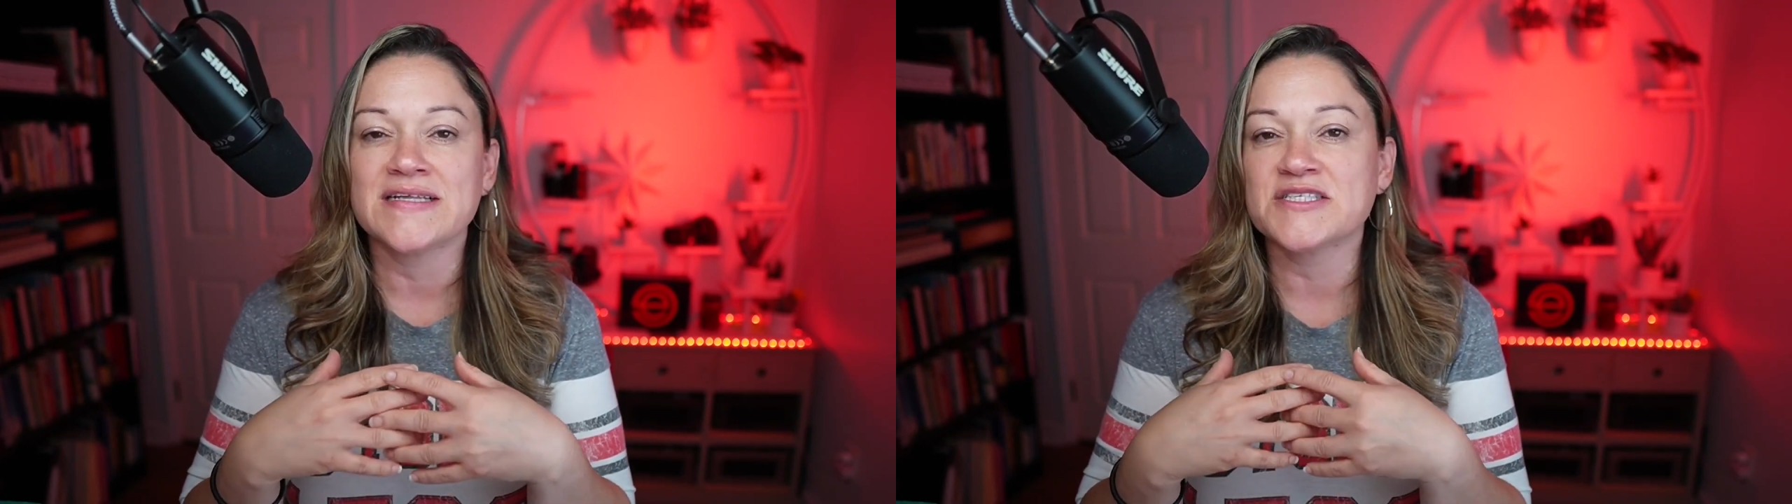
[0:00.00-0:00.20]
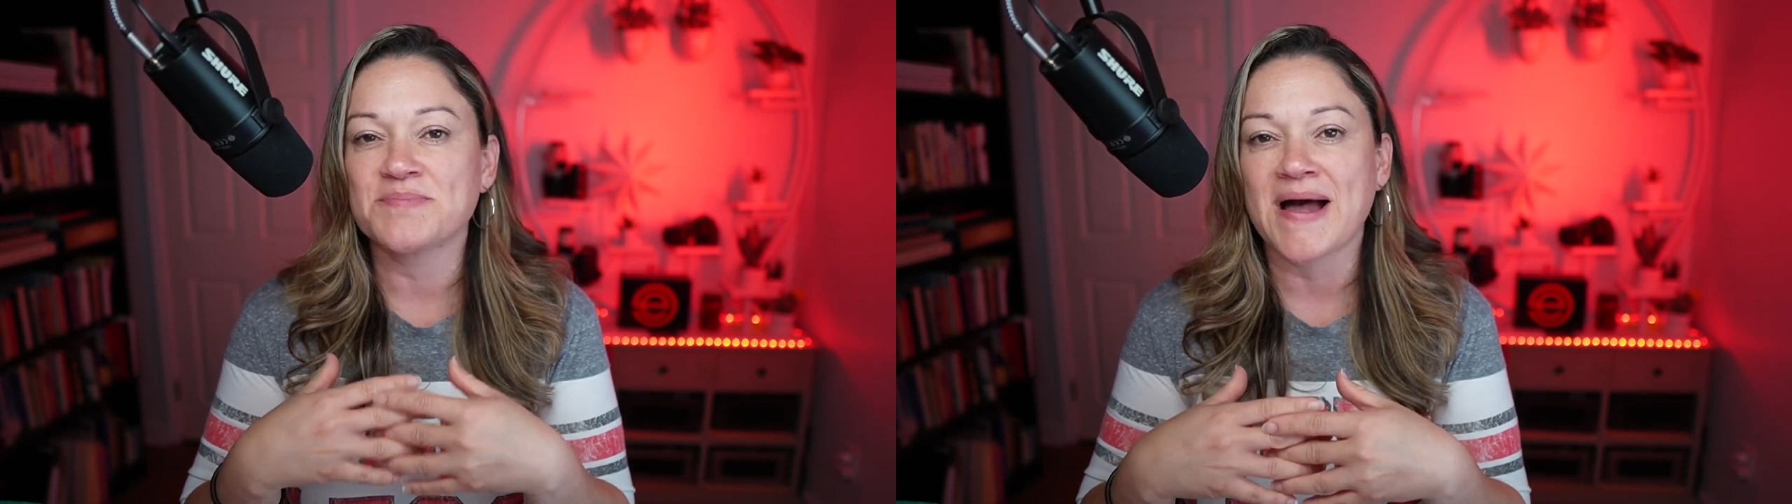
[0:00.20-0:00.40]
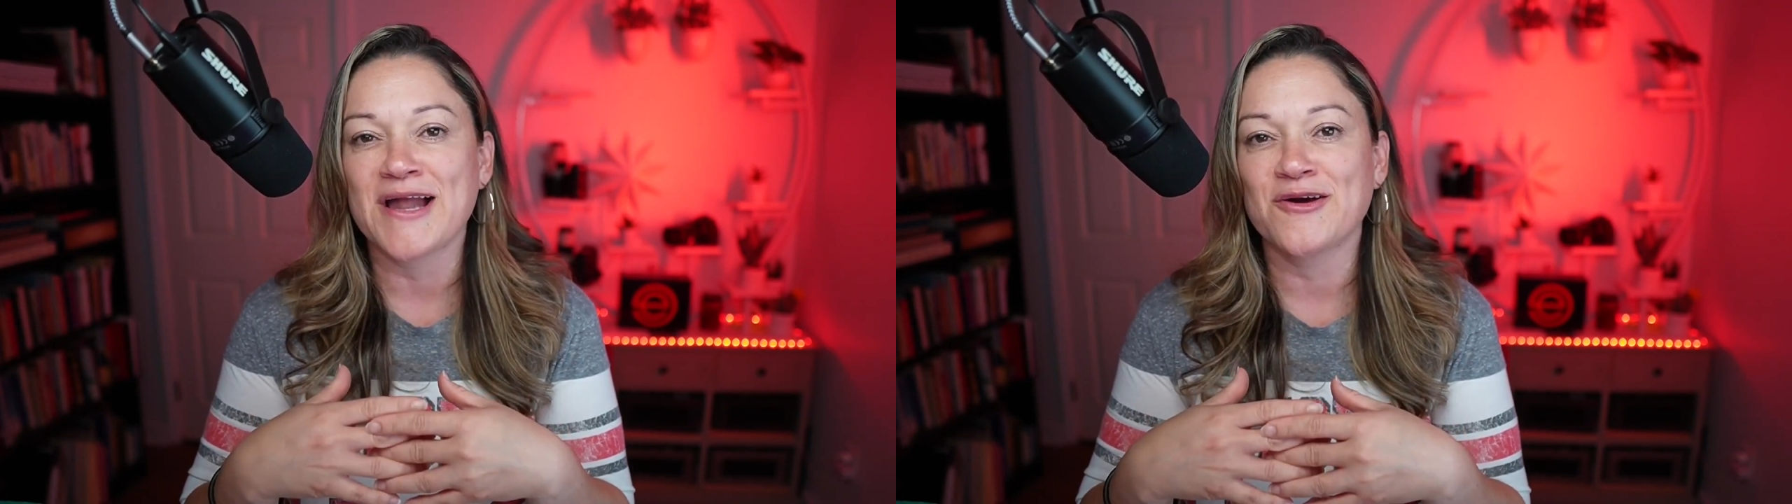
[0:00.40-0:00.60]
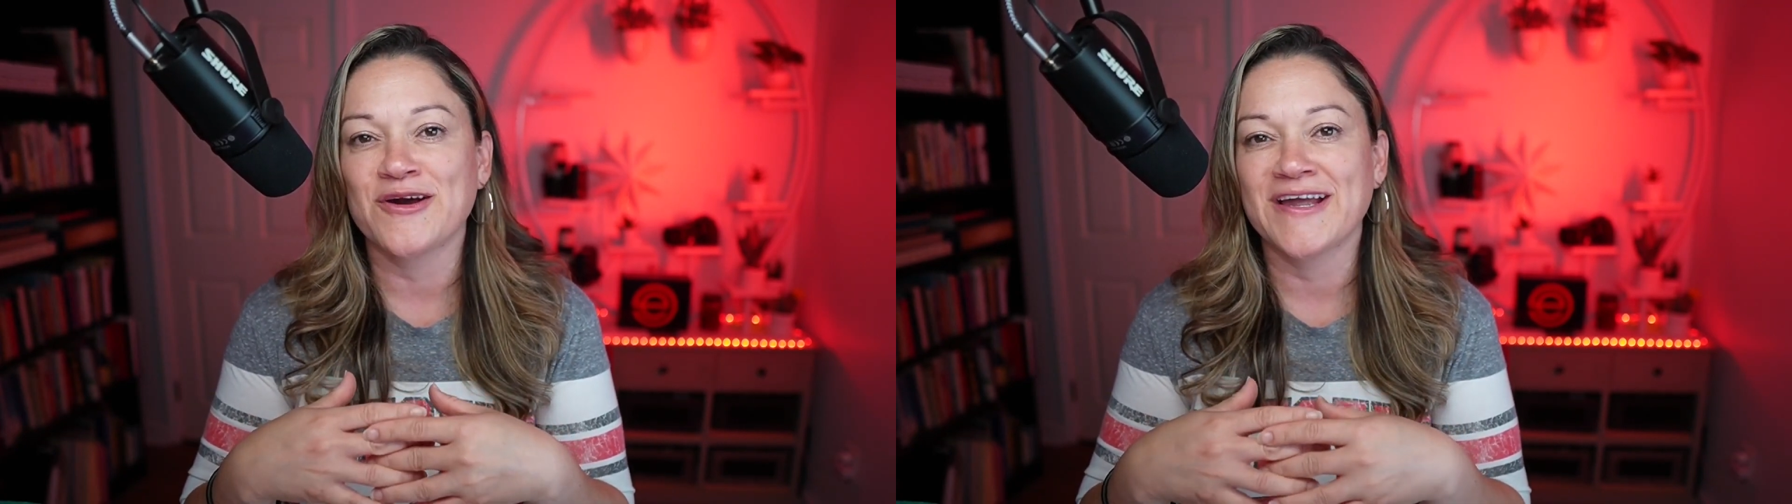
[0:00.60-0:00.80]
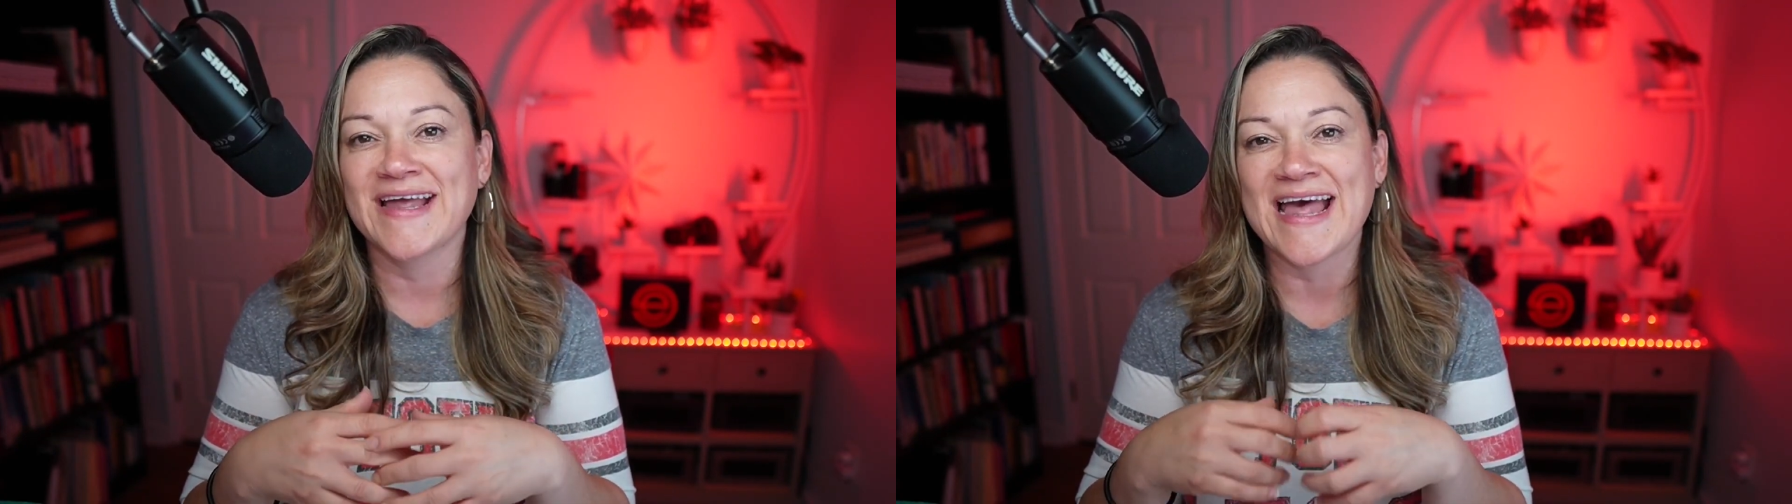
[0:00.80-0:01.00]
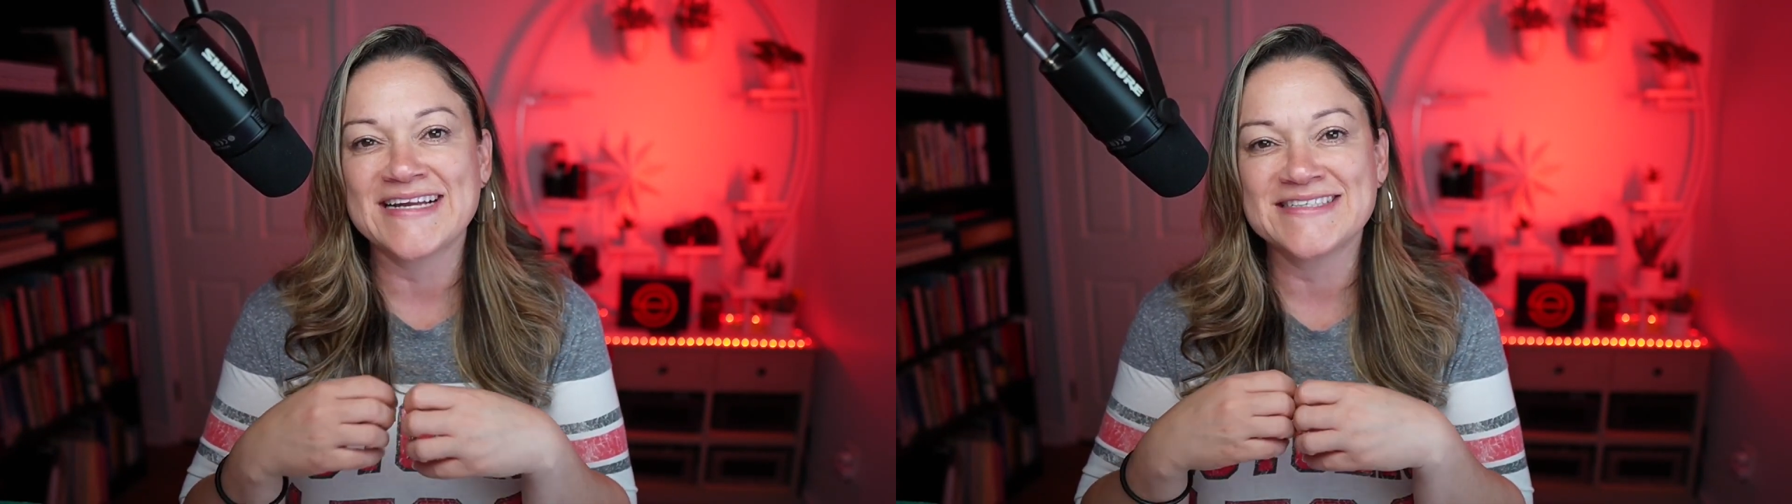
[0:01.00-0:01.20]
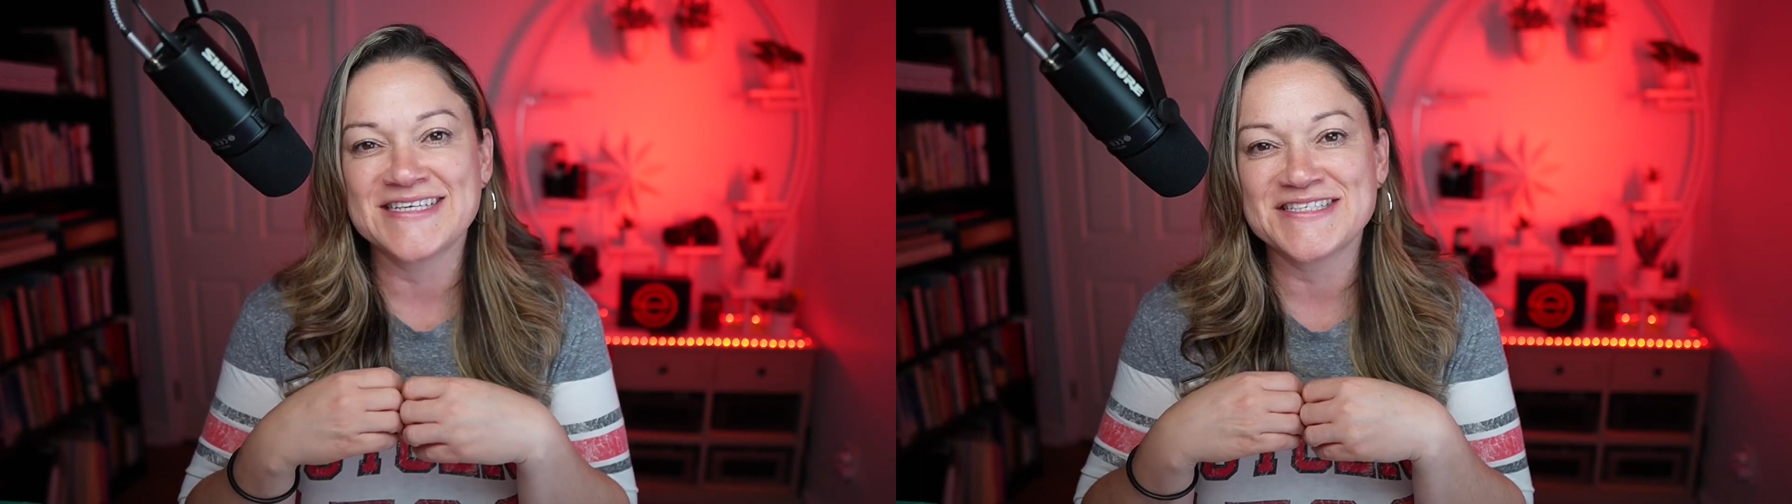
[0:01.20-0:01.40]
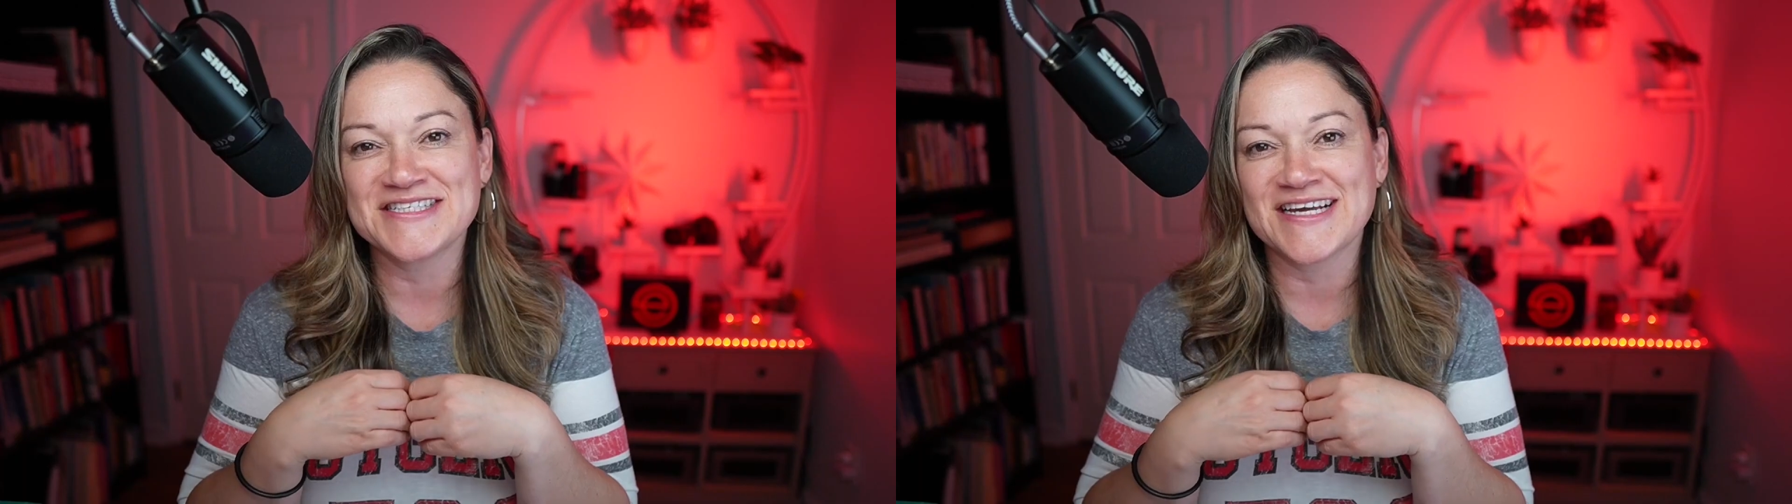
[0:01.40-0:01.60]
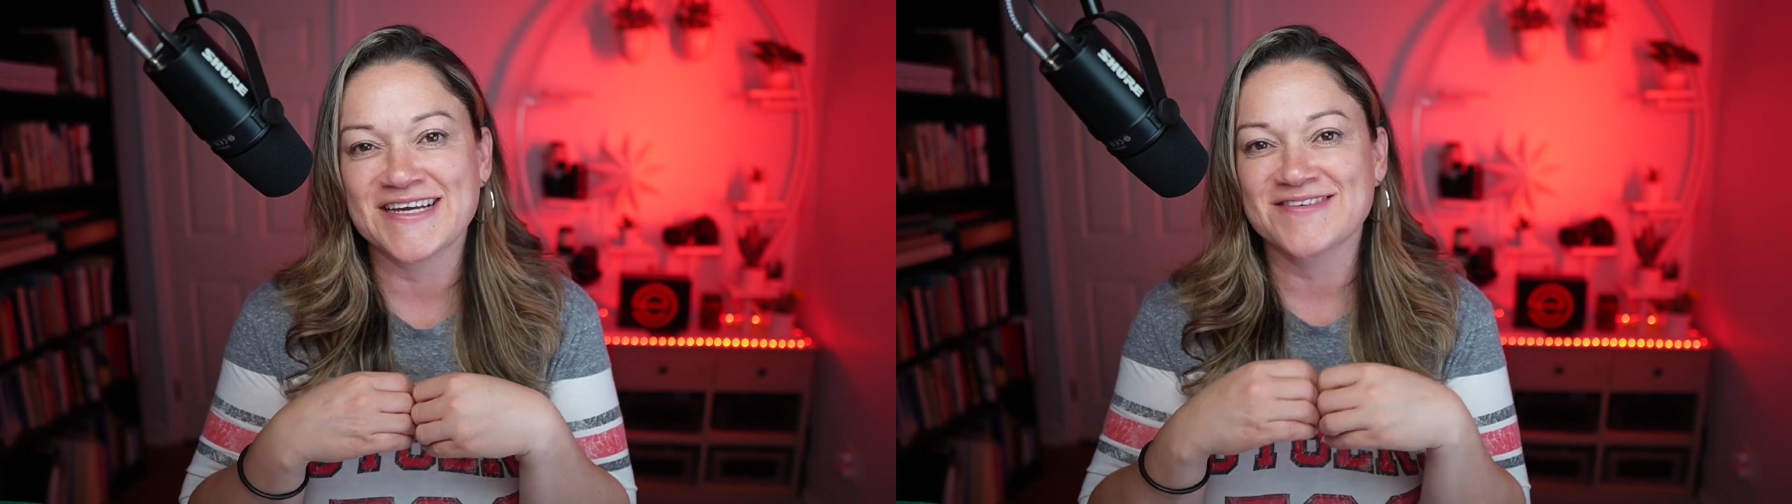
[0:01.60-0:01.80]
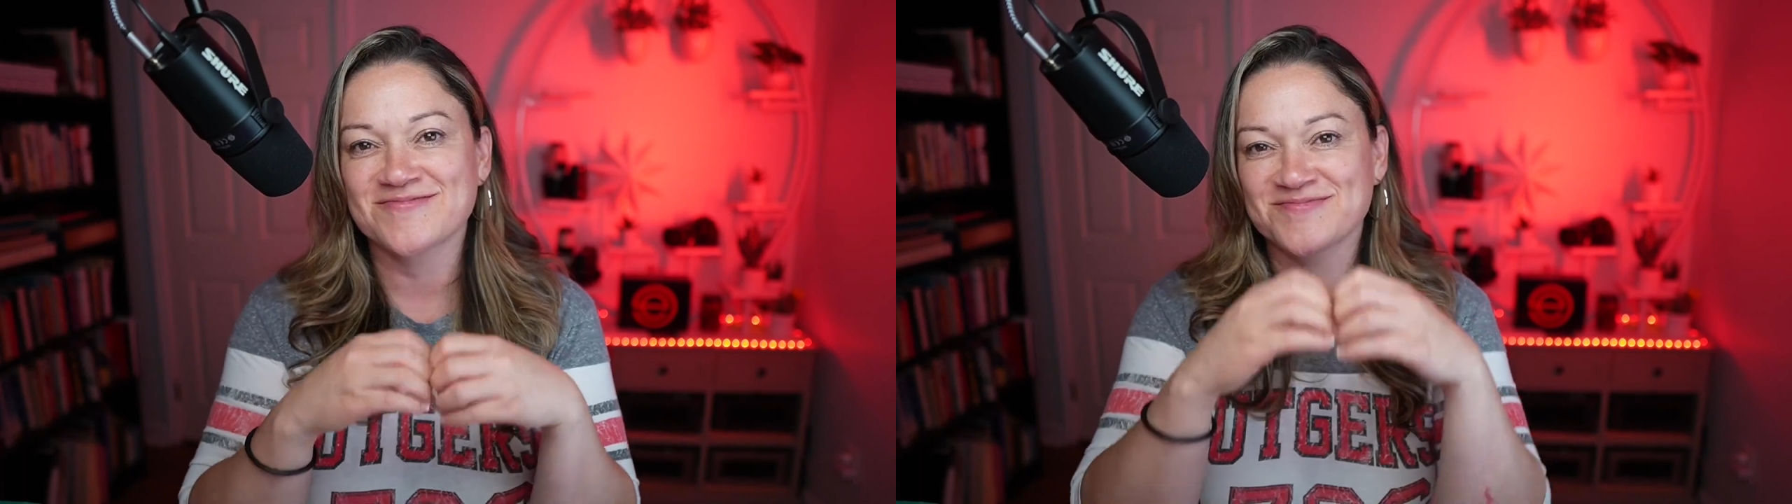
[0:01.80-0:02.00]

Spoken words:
inspiring, and teaching